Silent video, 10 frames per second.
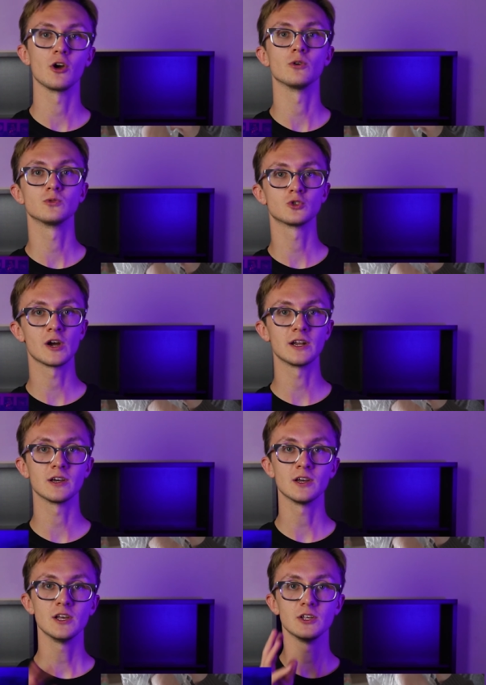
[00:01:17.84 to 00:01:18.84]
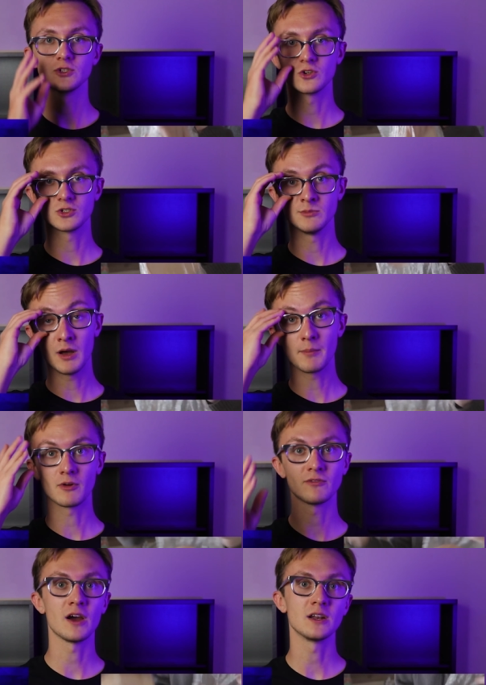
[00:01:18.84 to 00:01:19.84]
go try to search them up
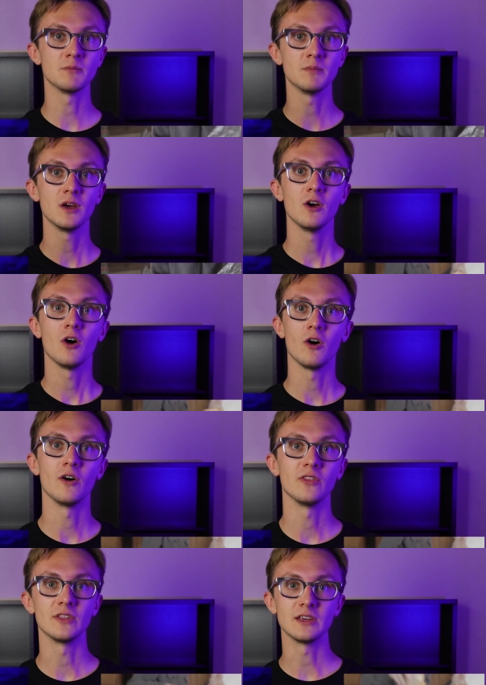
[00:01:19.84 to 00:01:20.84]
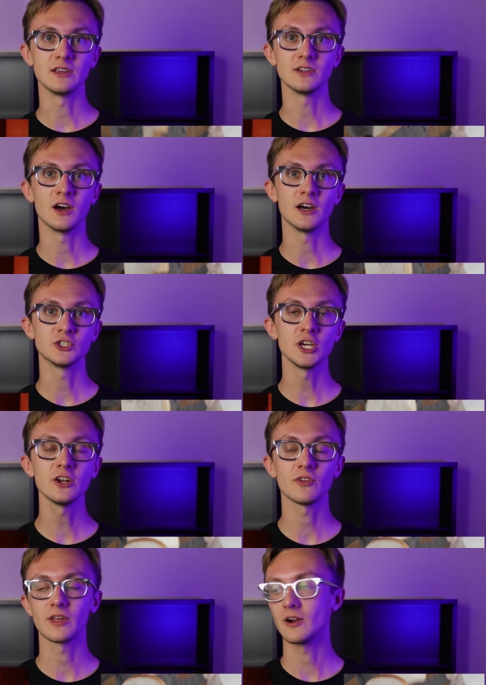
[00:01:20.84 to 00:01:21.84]
or find them on the uh,
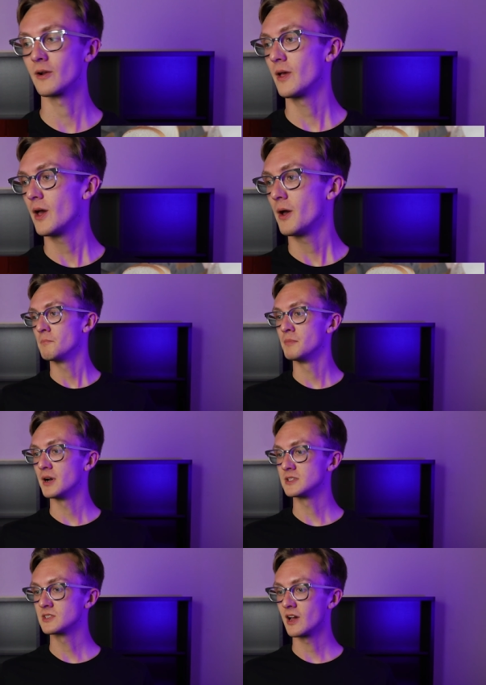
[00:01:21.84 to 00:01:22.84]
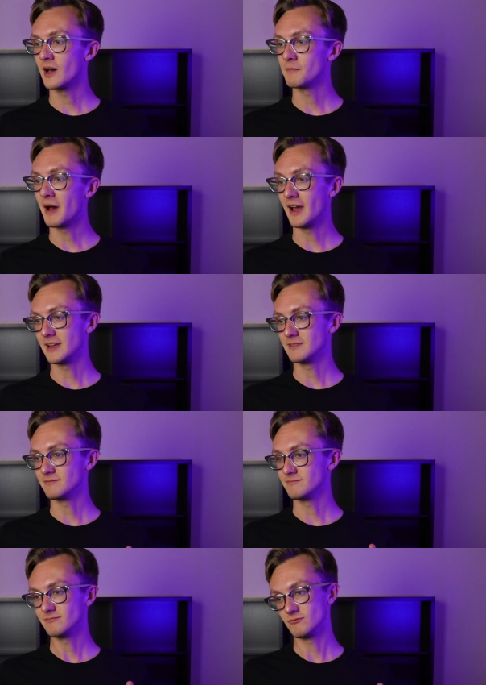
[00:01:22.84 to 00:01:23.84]
channel there. But um, I
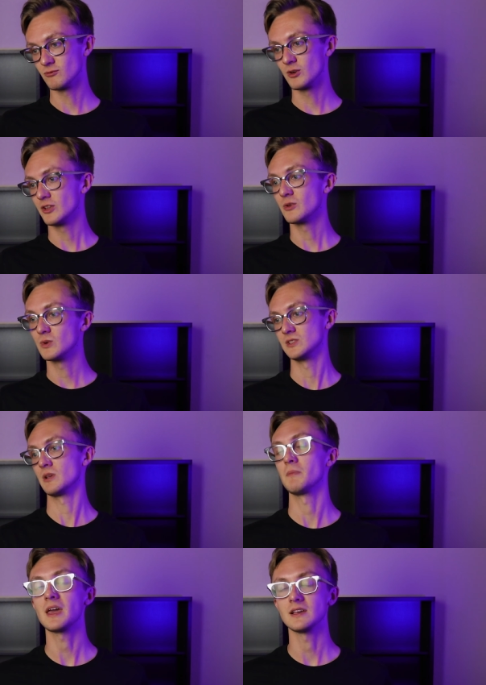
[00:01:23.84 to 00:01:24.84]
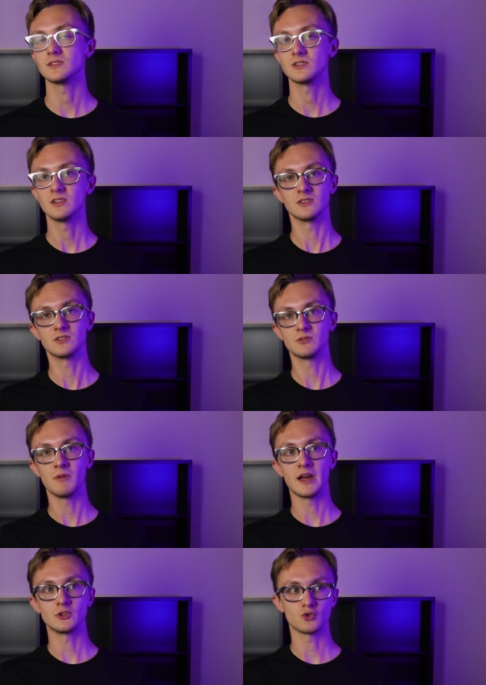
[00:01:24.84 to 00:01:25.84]
really was amazed. It's
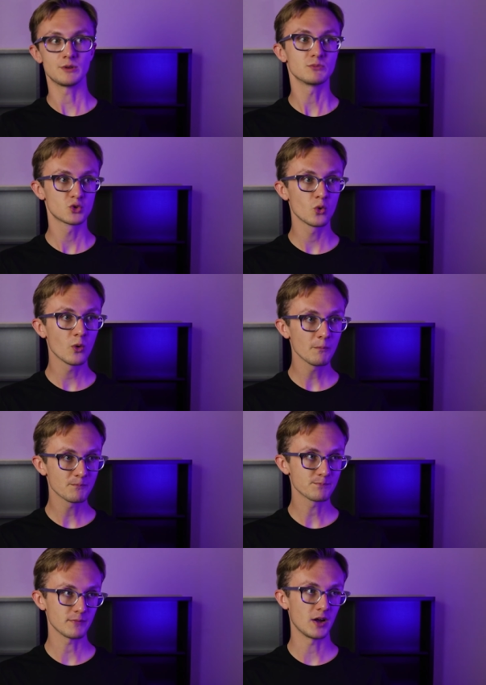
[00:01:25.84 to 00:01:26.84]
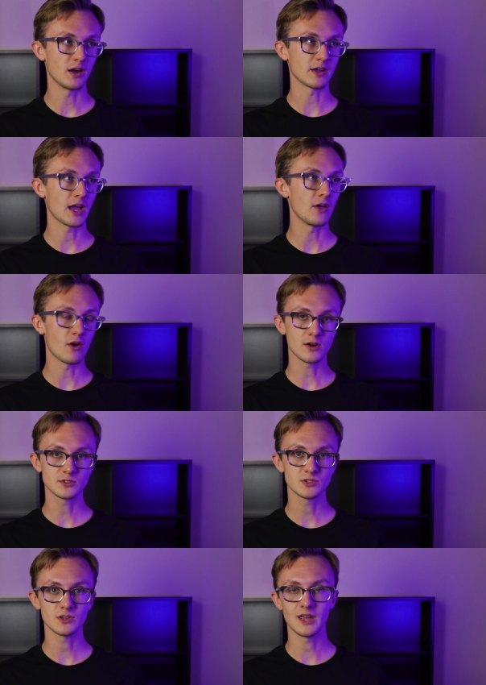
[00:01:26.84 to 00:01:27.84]
my dream school, uh,
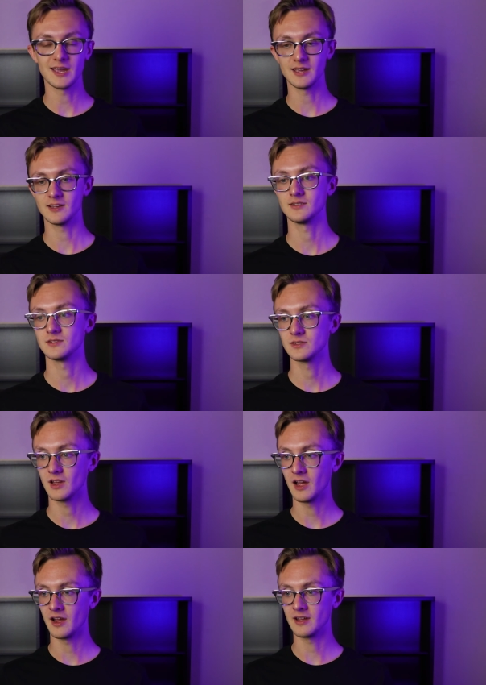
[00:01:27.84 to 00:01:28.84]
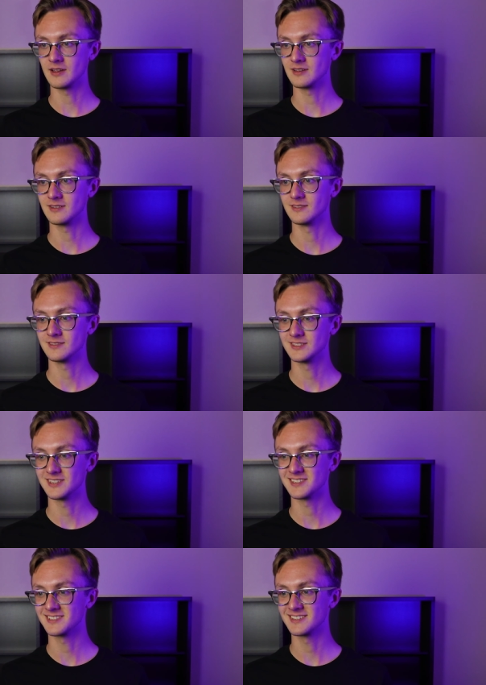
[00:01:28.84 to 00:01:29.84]
CalArts, and I
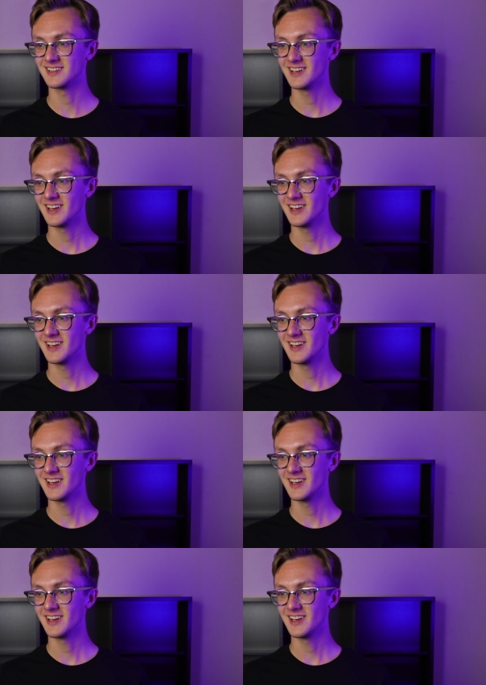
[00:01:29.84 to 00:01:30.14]
just